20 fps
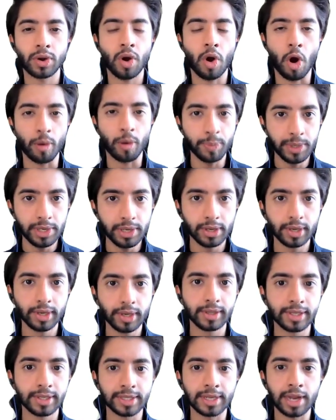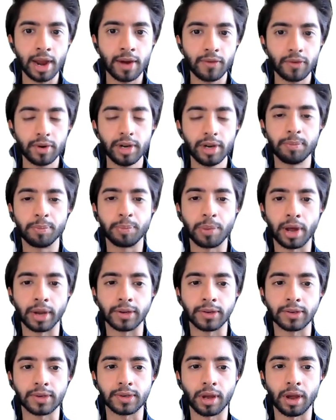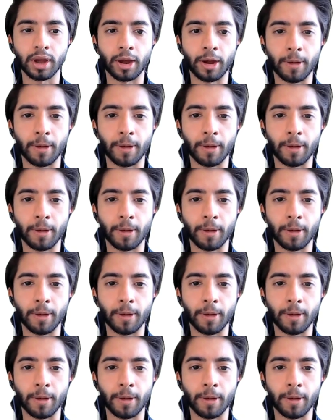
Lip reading: copying this livery, but